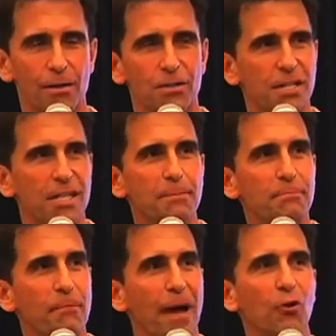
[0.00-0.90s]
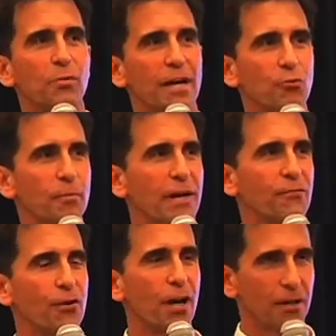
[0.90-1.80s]
city health plan would pay
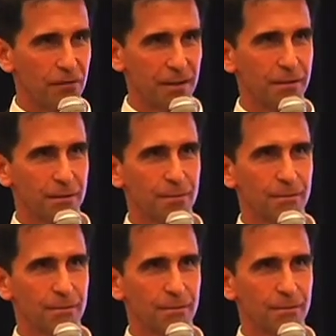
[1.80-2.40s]
for none of it.